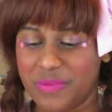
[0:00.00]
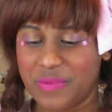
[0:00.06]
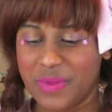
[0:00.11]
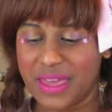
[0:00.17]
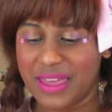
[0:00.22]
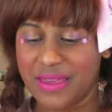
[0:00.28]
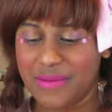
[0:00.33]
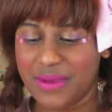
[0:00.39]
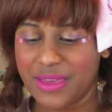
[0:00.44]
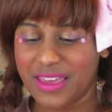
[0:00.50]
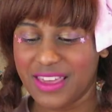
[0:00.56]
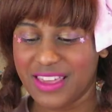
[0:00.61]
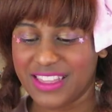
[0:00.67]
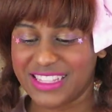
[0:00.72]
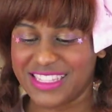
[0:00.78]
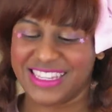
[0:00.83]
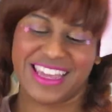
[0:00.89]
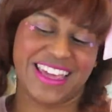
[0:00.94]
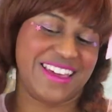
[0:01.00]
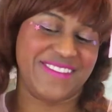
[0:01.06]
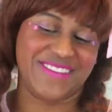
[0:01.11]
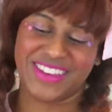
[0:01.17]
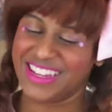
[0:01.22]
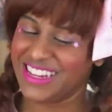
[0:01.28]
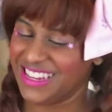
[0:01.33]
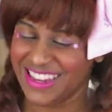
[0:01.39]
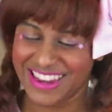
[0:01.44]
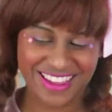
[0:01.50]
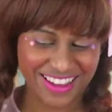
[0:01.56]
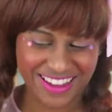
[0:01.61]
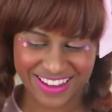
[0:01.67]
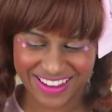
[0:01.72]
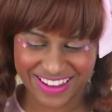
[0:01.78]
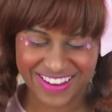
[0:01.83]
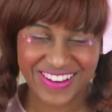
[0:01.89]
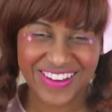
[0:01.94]
baby, damn no,
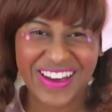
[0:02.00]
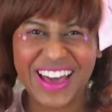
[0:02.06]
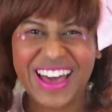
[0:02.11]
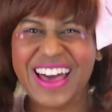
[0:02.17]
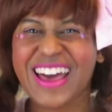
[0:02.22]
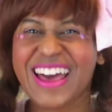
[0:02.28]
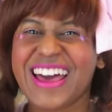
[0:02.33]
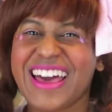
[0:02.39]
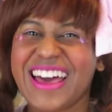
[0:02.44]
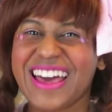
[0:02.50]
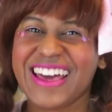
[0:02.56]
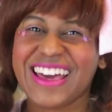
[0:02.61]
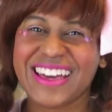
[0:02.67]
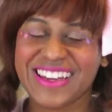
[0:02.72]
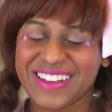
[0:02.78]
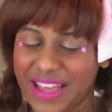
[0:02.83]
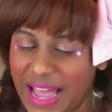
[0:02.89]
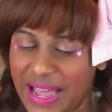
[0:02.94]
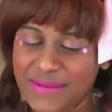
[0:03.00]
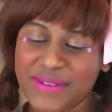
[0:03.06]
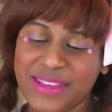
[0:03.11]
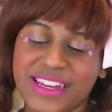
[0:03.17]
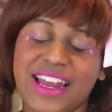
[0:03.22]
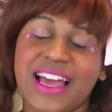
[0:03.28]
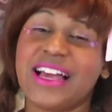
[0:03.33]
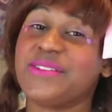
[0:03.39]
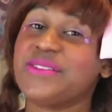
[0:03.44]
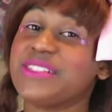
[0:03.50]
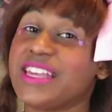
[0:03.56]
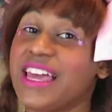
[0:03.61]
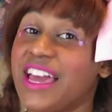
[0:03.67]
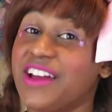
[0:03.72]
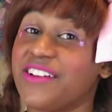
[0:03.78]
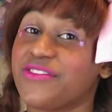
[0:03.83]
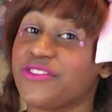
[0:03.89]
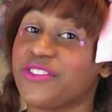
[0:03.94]
ah, I mean I was
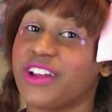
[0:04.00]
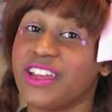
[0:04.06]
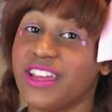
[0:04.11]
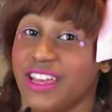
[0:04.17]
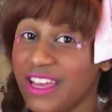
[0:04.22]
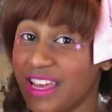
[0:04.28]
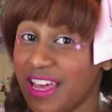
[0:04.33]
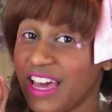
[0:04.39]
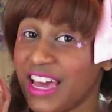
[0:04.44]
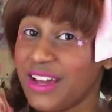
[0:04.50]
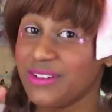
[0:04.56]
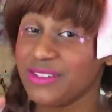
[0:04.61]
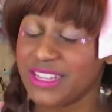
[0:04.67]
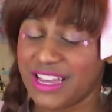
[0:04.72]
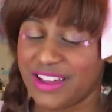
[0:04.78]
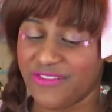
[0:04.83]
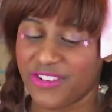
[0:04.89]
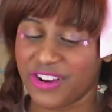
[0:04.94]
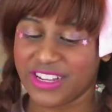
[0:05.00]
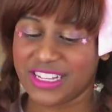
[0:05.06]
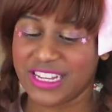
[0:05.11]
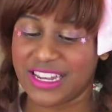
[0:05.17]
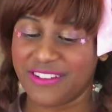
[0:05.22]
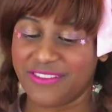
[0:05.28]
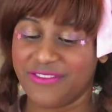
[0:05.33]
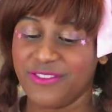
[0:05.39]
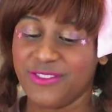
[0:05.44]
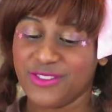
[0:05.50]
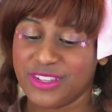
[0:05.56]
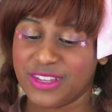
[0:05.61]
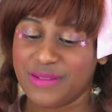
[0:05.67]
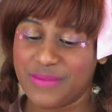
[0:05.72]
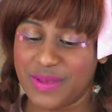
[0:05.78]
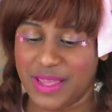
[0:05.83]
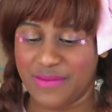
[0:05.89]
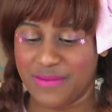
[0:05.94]
half right. I was half right. It's like, if you
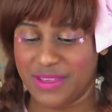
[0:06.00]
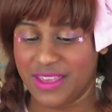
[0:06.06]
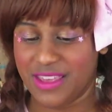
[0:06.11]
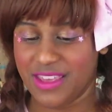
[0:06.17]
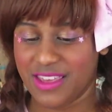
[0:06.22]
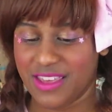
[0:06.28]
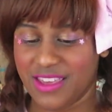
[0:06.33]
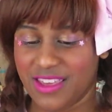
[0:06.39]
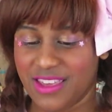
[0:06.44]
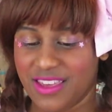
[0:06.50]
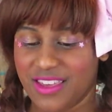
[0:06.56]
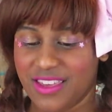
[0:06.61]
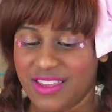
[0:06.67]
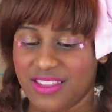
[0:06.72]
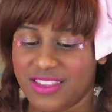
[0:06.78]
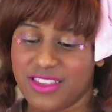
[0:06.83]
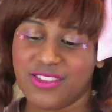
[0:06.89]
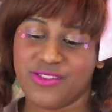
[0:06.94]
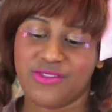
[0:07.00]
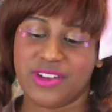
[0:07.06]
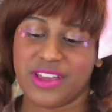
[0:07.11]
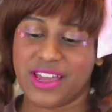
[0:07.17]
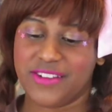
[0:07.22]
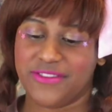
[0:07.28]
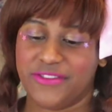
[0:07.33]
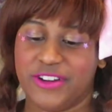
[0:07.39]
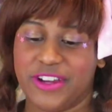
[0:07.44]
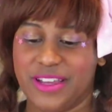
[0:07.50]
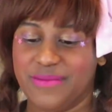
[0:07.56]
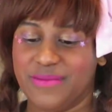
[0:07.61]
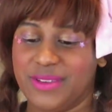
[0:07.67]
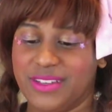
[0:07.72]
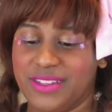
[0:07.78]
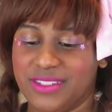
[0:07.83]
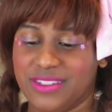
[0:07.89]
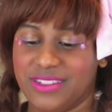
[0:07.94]
said baby, then you were half right
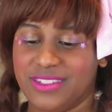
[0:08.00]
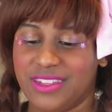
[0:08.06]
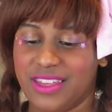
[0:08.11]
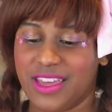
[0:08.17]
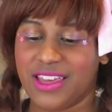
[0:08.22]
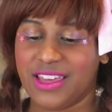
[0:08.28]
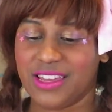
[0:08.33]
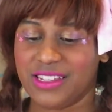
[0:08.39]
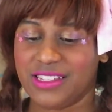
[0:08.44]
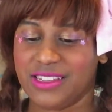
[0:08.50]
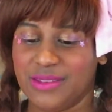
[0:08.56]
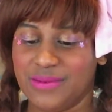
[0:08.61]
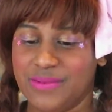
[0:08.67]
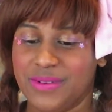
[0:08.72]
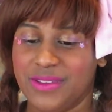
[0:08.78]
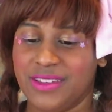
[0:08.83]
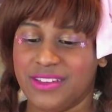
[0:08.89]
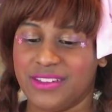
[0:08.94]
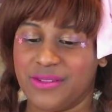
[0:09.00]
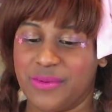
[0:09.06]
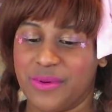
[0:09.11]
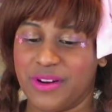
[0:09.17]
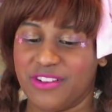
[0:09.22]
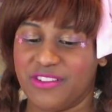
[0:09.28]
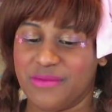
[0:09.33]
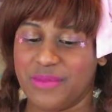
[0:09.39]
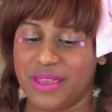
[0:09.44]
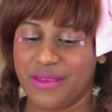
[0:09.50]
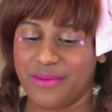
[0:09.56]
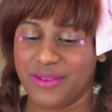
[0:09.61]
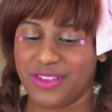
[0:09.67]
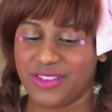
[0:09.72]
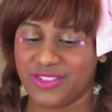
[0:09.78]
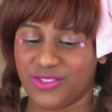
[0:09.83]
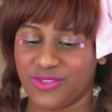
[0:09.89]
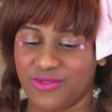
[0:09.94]
because AATP is a part of baby,
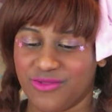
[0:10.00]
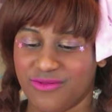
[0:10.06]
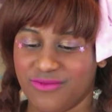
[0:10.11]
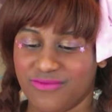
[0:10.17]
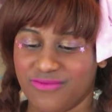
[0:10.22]
so I